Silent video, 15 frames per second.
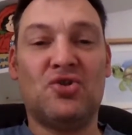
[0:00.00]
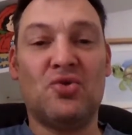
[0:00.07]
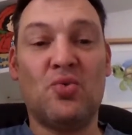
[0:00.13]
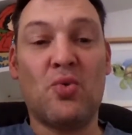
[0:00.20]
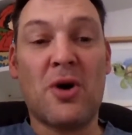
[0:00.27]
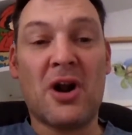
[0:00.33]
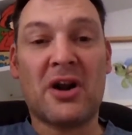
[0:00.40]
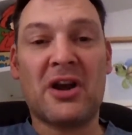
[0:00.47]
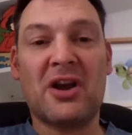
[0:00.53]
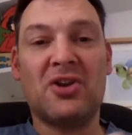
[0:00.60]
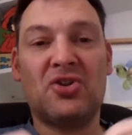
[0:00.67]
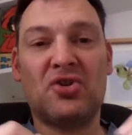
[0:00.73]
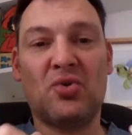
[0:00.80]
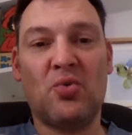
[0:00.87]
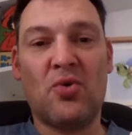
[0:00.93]
to work
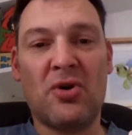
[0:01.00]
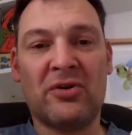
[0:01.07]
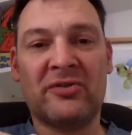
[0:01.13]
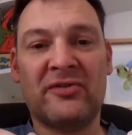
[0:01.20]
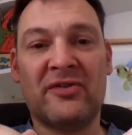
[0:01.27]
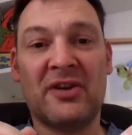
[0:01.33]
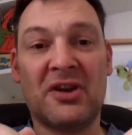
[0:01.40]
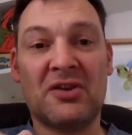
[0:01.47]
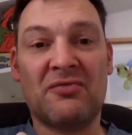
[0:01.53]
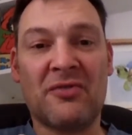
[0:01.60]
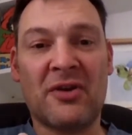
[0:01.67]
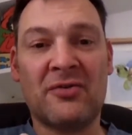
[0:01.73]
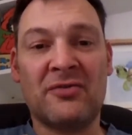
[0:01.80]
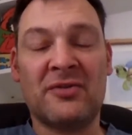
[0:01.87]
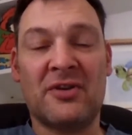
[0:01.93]
towards the
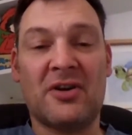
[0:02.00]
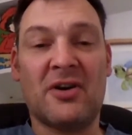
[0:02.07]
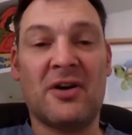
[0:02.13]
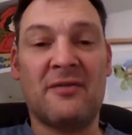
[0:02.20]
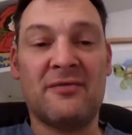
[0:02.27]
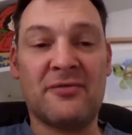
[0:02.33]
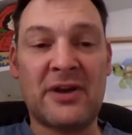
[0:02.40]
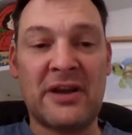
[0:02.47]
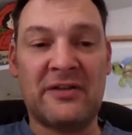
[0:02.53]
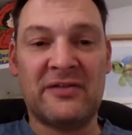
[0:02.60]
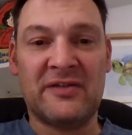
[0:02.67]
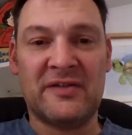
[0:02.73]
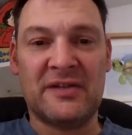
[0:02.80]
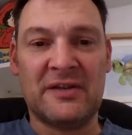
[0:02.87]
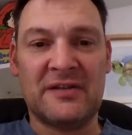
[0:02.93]
crown of
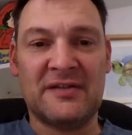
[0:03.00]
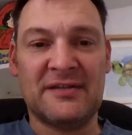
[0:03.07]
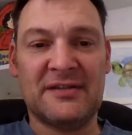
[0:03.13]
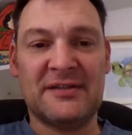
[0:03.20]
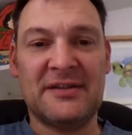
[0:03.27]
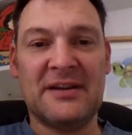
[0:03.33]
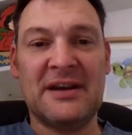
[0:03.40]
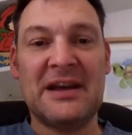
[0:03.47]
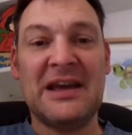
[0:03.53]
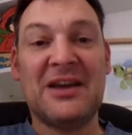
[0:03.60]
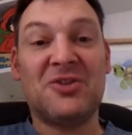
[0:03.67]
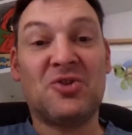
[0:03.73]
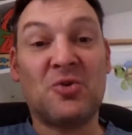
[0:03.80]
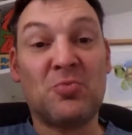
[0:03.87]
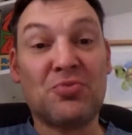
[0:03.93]
righteousness,
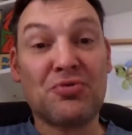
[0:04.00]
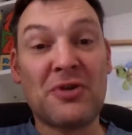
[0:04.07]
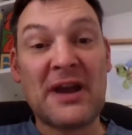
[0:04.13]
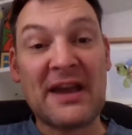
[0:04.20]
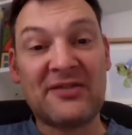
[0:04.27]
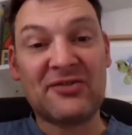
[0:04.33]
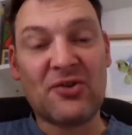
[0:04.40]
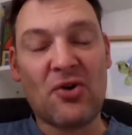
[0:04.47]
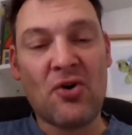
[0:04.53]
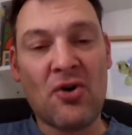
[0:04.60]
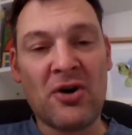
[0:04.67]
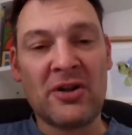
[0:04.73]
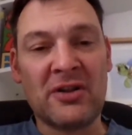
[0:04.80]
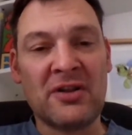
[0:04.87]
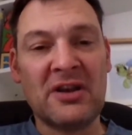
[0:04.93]
to press
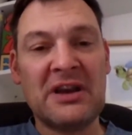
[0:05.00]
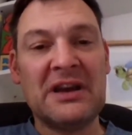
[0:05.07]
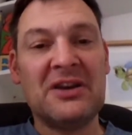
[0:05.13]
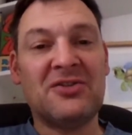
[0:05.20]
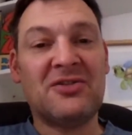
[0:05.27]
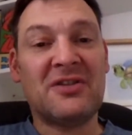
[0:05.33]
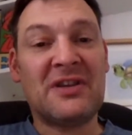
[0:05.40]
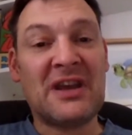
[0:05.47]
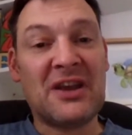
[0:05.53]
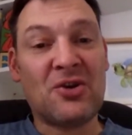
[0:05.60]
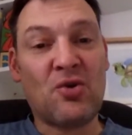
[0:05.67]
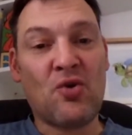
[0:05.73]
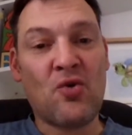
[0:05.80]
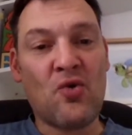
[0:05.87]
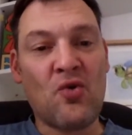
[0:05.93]
on, to
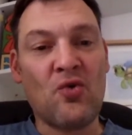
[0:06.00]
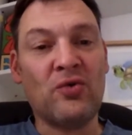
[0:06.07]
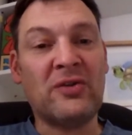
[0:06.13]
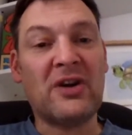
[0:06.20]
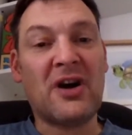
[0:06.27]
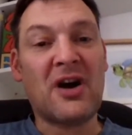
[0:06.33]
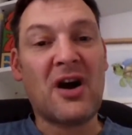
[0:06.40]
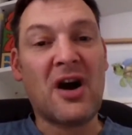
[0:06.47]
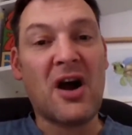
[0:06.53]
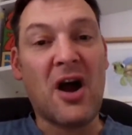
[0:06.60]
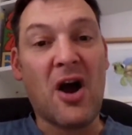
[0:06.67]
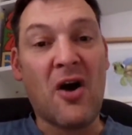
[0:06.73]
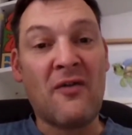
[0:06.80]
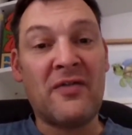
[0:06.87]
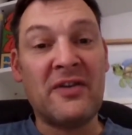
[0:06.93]
take hold
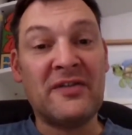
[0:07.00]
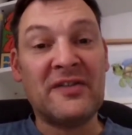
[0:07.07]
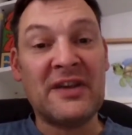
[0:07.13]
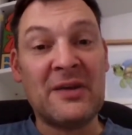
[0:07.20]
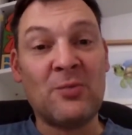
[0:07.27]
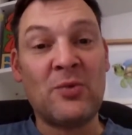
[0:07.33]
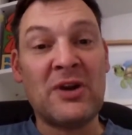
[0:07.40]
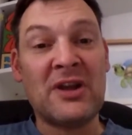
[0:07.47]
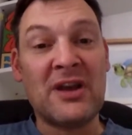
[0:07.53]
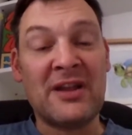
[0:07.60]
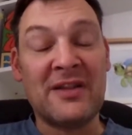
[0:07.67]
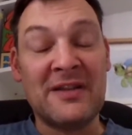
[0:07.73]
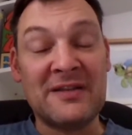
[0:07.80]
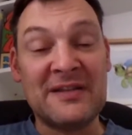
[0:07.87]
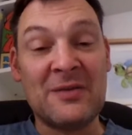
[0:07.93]
of the same way,
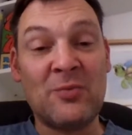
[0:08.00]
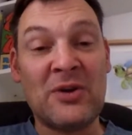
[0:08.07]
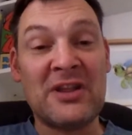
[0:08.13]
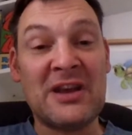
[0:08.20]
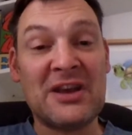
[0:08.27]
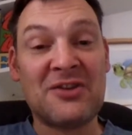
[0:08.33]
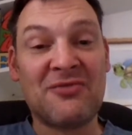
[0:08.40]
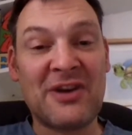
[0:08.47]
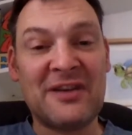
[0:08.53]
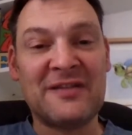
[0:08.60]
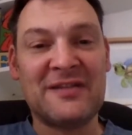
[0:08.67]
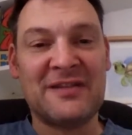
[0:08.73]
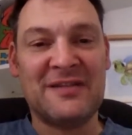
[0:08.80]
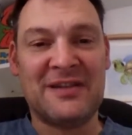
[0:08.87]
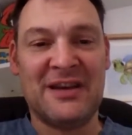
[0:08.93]
in the same way that
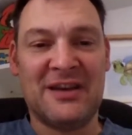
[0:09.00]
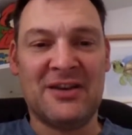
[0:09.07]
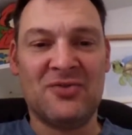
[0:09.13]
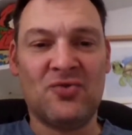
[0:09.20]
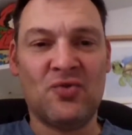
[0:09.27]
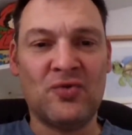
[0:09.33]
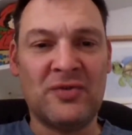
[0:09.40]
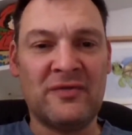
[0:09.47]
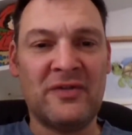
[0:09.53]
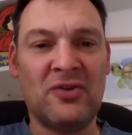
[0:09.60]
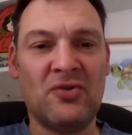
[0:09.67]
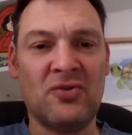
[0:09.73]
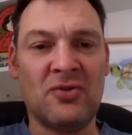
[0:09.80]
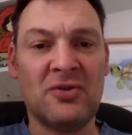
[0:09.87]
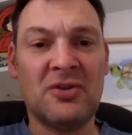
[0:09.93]
Christ has taken hold of
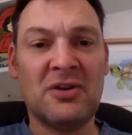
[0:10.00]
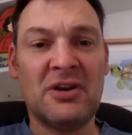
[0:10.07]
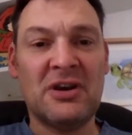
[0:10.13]
you,